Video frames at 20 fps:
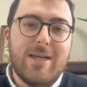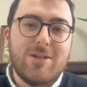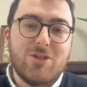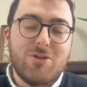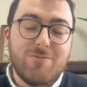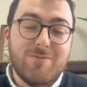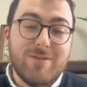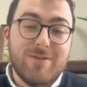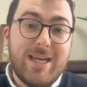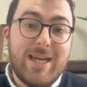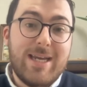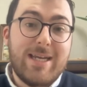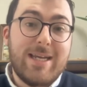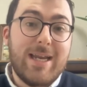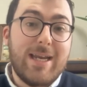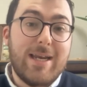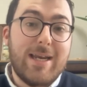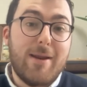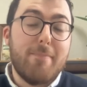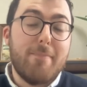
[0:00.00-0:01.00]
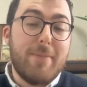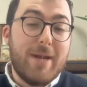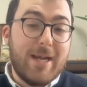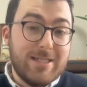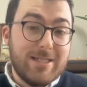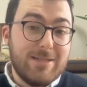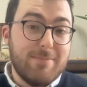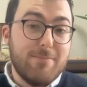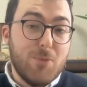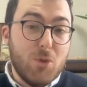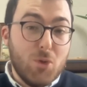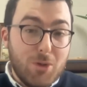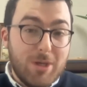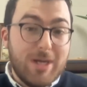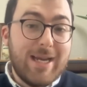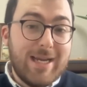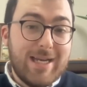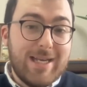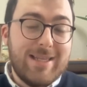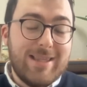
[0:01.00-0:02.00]
resign, and it makes it more
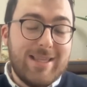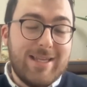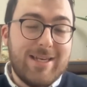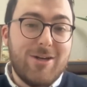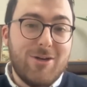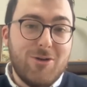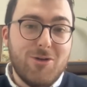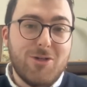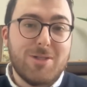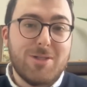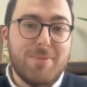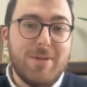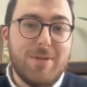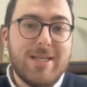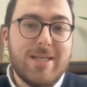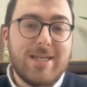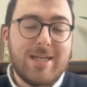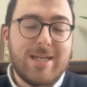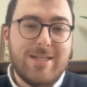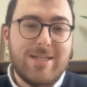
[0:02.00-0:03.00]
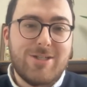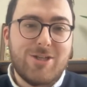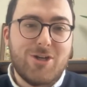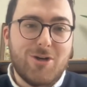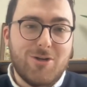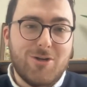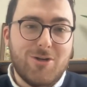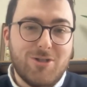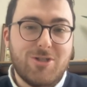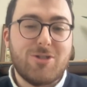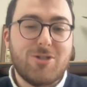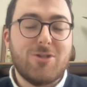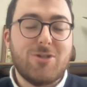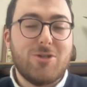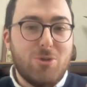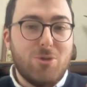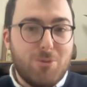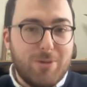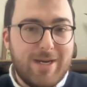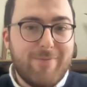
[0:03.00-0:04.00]
likely that it looks politically charged.
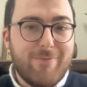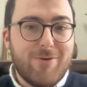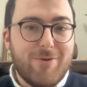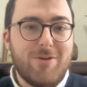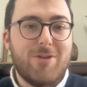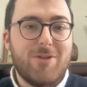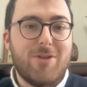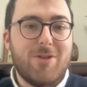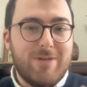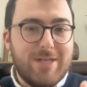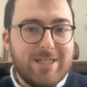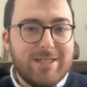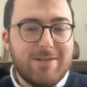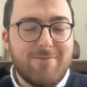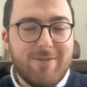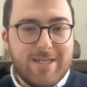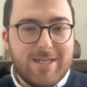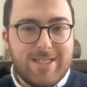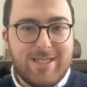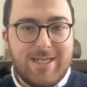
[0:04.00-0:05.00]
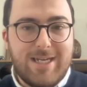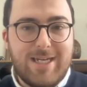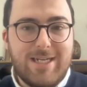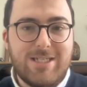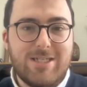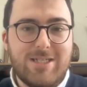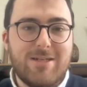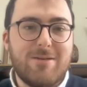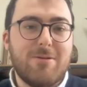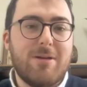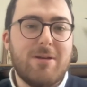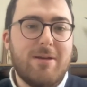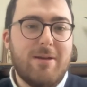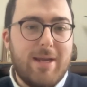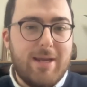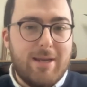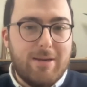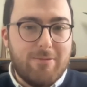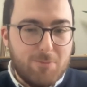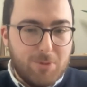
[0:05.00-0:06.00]
So whenever there is a resignation,
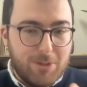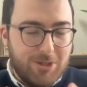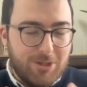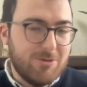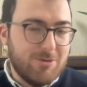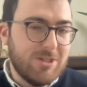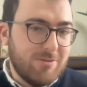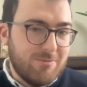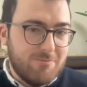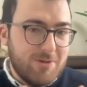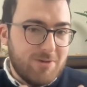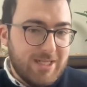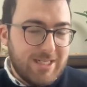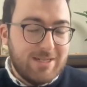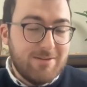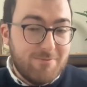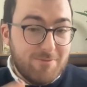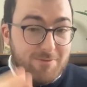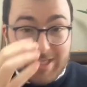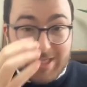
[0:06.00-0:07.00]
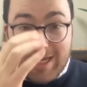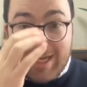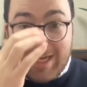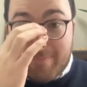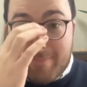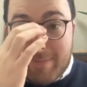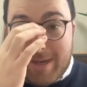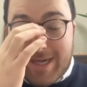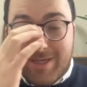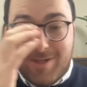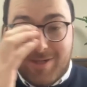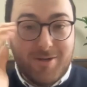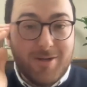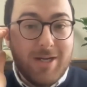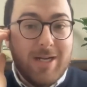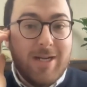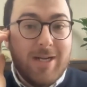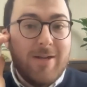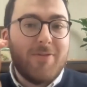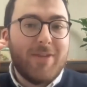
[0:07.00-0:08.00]
when there's a resigning matter,
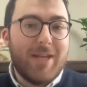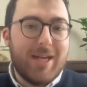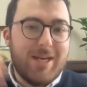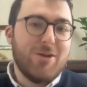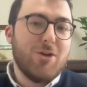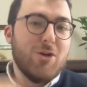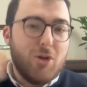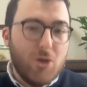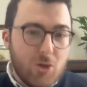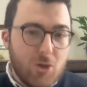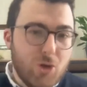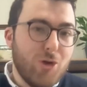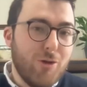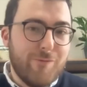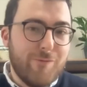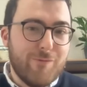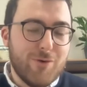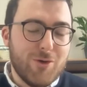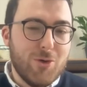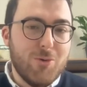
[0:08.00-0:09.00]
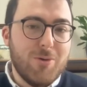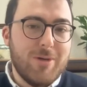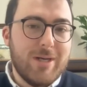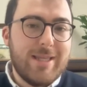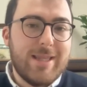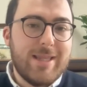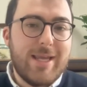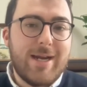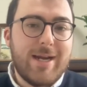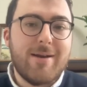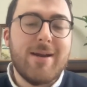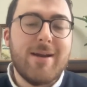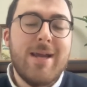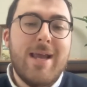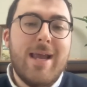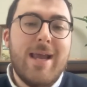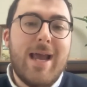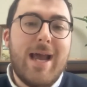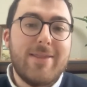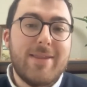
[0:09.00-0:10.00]
then call for it only there.
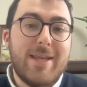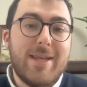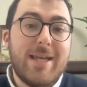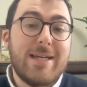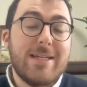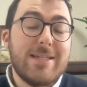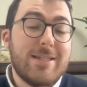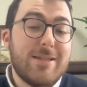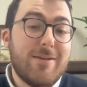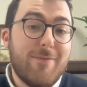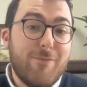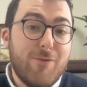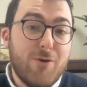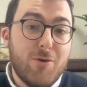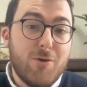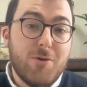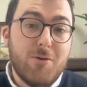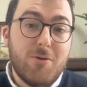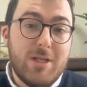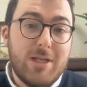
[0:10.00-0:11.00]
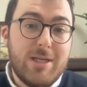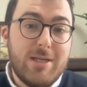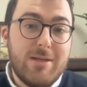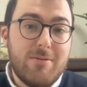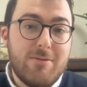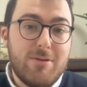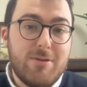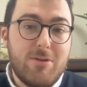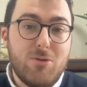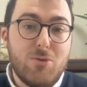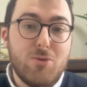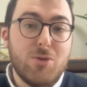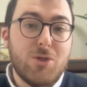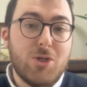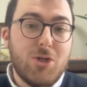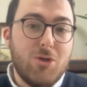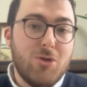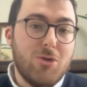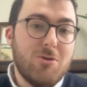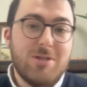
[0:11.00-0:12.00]
And then it's for those
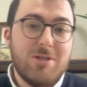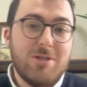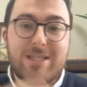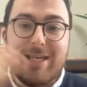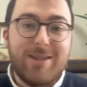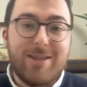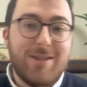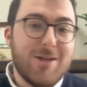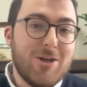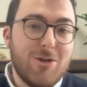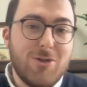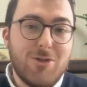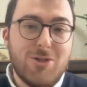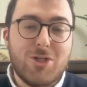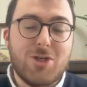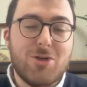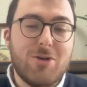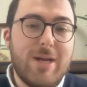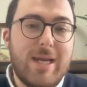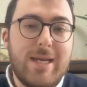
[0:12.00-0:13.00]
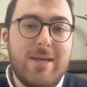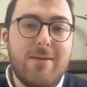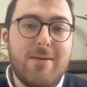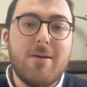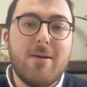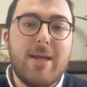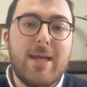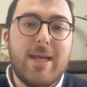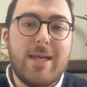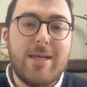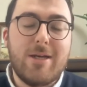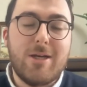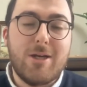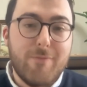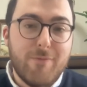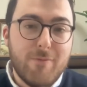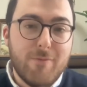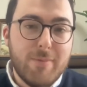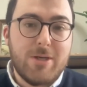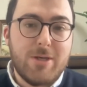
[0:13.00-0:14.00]
who set the culture in
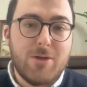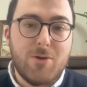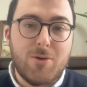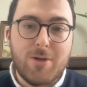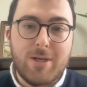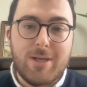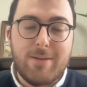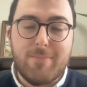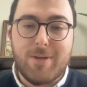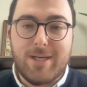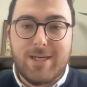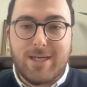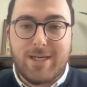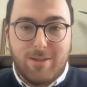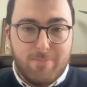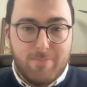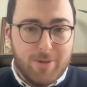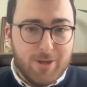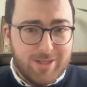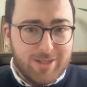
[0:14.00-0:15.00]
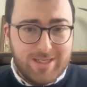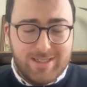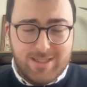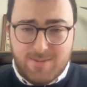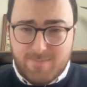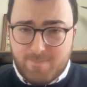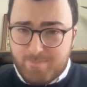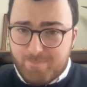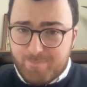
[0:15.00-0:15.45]
government or in political parties